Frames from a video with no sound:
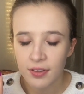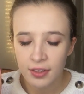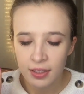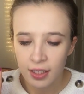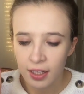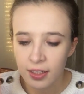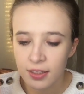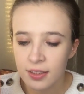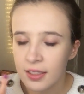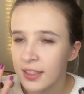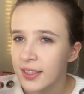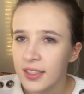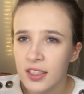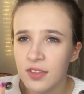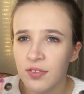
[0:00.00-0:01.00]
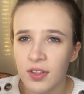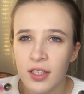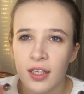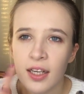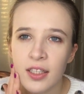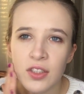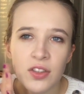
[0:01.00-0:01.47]
nice. It sits very
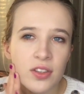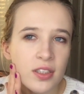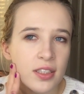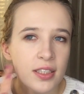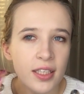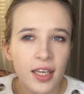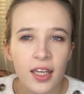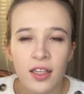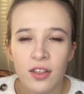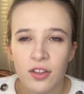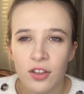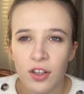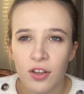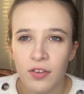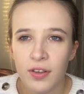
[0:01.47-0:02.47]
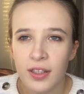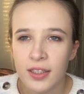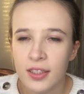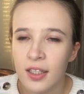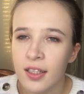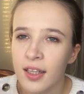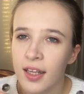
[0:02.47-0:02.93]
nice on the skin, you know.
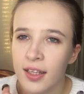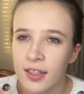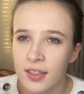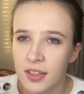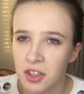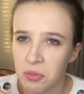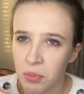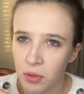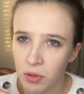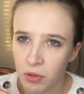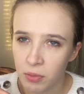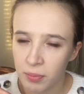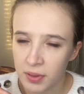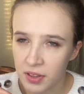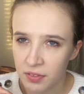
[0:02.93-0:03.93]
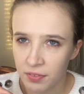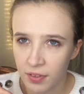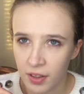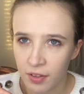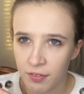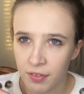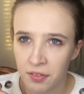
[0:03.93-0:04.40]
It's not like this typical
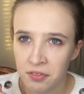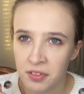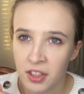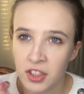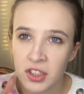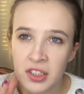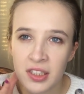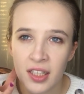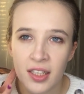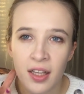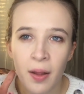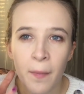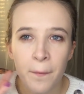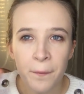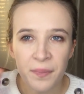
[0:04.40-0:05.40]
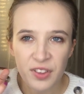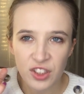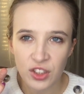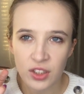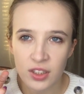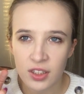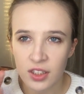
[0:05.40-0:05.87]
mattifying foundations that
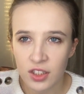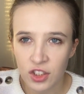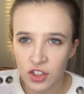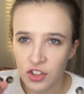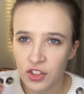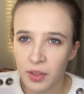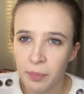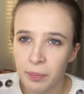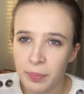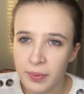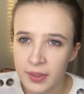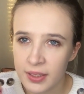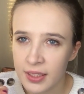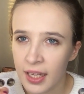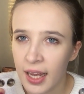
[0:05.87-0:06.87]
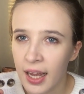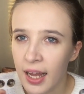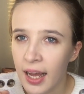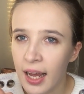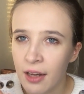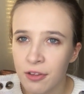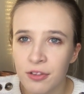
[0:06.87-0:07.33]
just strips
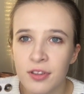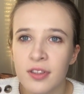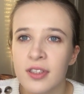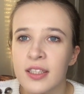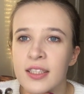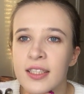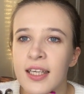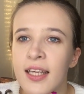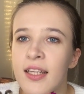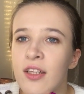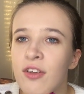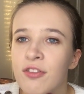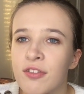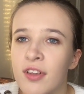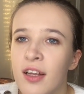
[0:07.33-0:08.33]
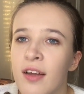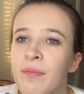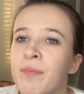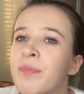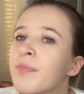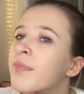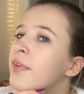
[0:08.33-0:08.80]
out the skin of
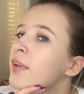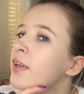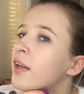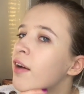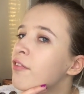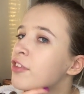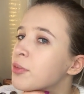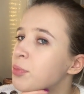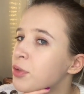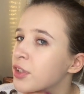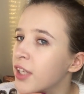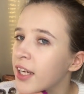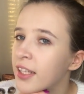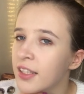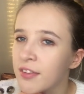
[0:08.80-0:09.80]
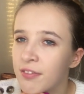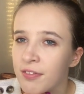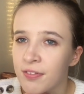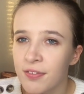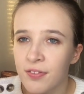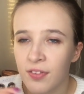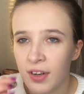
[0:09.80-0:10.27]
this protective
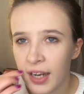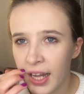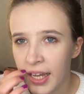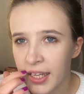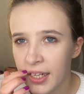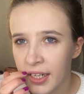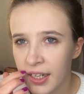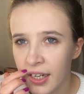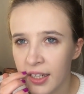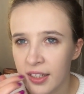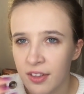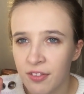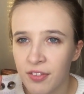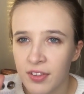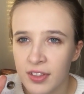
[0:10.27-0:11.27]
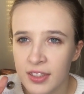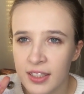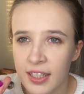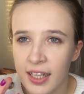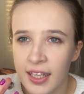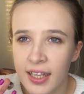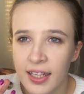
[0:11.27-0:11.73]
layer, and it
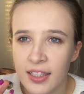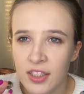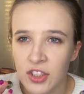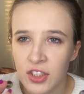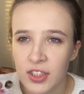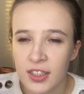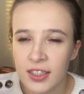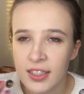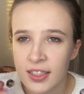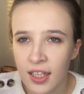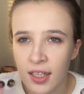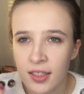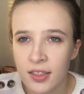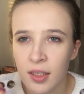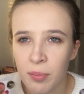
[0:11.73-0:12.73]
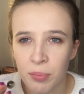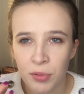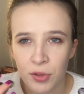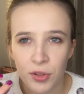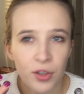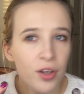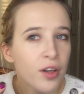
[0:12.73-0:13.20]
feels like it just sucks
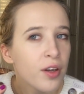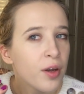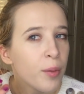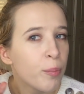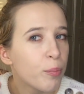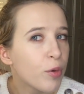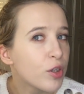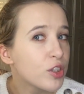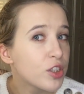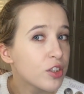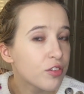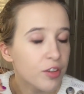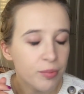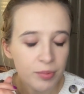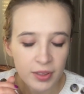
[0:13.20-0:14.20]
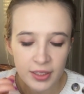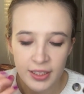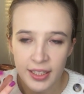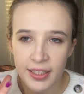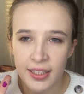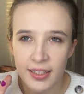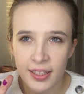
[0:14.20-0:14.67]
up your moisture from the
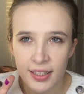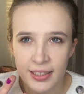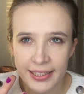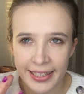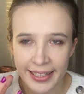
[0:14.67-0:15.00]
skin and then it's